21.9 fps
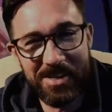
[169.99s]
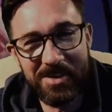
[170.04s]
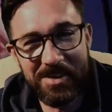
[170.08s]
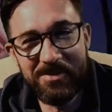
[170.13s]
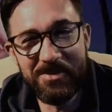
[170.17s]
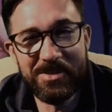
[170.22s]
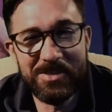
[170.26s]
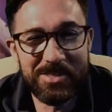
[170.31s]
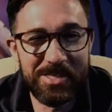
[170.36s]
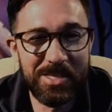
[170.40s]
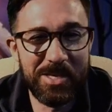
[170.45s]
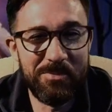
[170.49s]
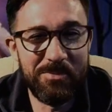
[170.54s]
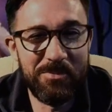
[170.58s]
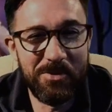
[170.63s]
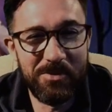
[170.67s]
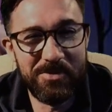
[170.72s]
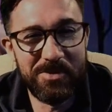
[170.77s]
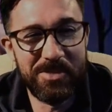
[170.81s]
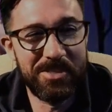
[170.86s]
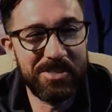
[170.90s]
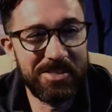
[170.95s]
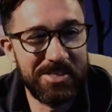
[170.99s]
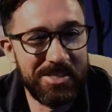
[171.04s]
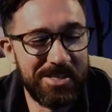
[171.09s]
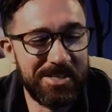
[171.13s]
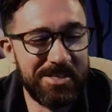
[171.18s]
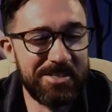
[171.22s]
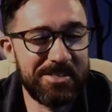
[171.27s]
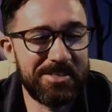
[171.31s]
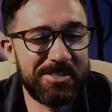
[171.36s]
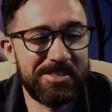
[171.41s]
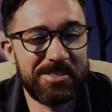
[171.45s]
I haven't seen that movie in
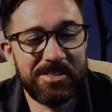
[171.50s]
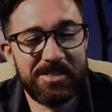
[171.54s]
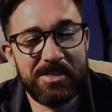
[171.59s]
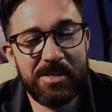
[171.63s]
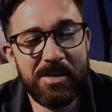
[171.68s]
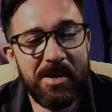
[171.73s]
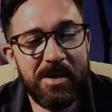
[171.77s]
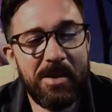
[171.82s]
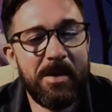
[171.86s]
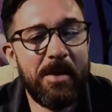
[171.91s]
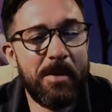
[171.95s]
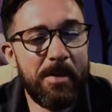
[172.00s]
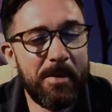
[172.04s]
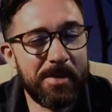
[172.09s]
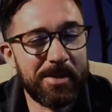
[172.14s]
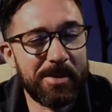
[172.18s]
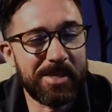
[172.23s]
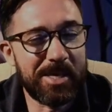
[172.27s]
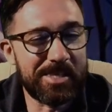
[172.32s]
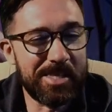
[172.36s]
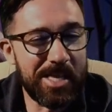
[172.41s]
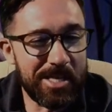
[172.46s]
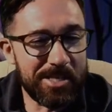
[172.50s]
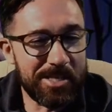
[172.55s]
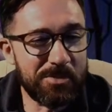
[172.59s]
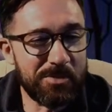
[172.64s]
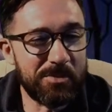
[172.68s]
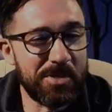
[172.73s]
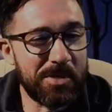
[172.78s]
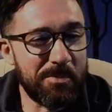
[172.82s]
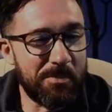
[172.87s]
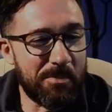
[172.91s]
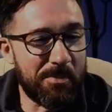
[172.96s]
years. And like, that's
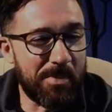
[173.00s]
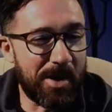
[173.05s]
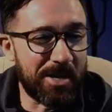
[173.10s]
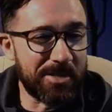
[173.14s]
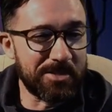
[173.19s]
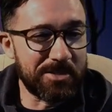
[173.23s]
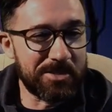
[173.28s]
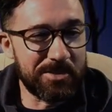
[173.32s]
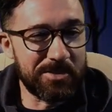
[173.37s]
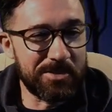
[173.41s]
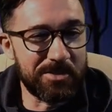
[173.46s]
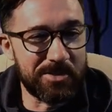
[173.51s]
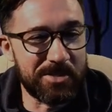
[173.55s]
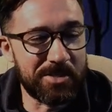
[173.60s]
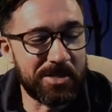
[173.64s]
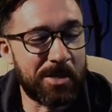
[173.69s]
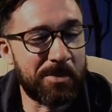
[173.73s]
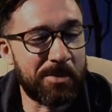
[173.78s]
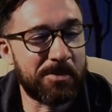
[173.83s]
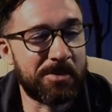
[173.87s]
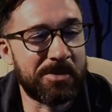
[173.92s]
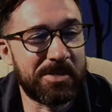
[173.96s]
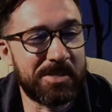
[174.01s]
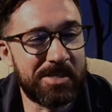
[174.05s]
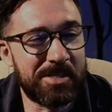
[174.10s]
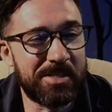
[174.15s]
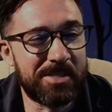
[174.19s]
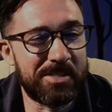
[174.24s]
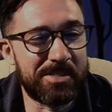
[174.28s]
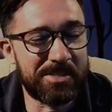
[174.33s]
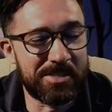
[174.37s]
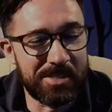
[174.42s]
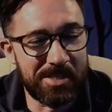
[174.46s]
what Monster Summer is.